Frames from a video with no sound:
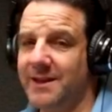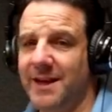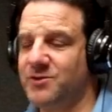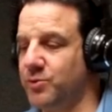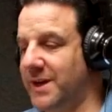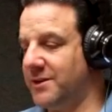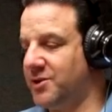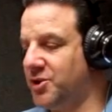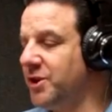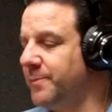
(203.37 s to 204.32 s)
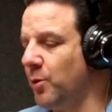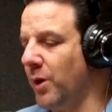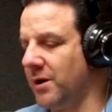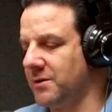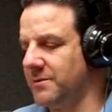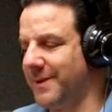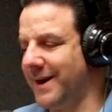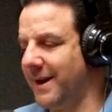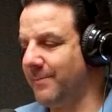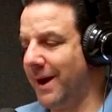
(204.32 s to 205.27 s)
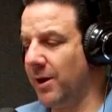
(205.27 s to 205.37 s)
And I think that should be welcomed
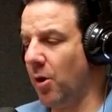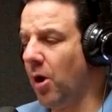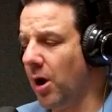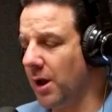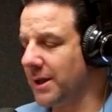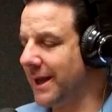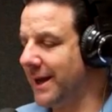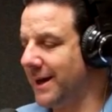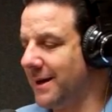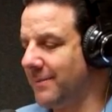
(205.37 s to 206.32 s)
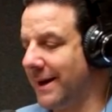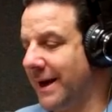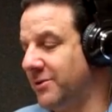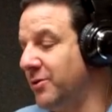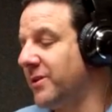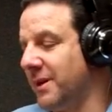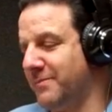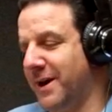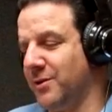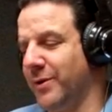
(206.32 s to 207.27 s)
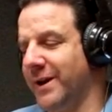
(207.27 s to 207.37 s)
by all. And I do
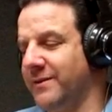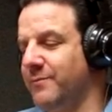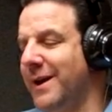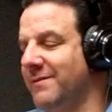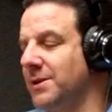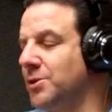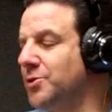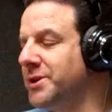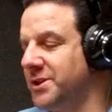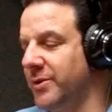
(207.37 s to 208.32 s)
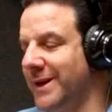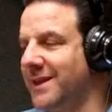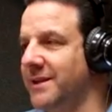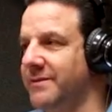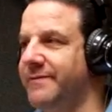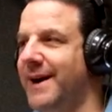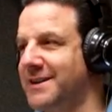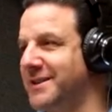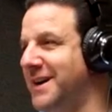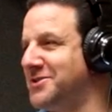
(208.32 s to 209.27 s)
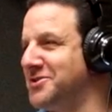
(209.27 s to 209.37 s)
think, by the way, you may have alluded to it, I think the
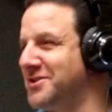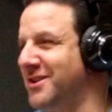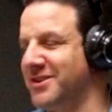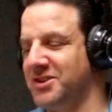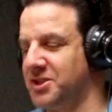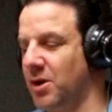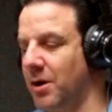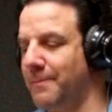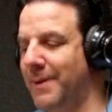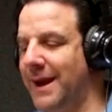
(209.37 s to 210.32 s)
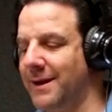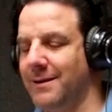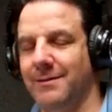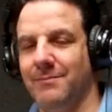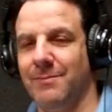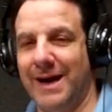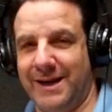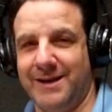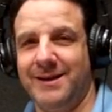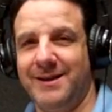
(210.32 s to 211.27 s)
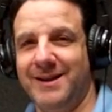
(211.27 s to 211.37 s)
Fox guys are going to start baiting
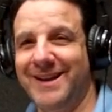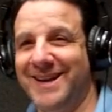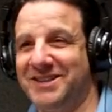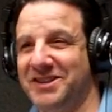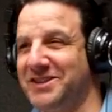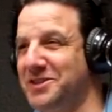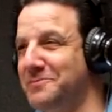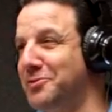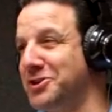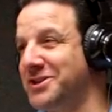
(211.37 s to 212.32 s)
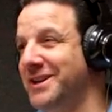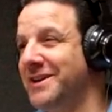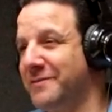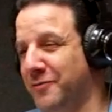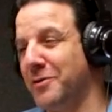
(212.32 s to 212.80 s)
Mike to push. Well,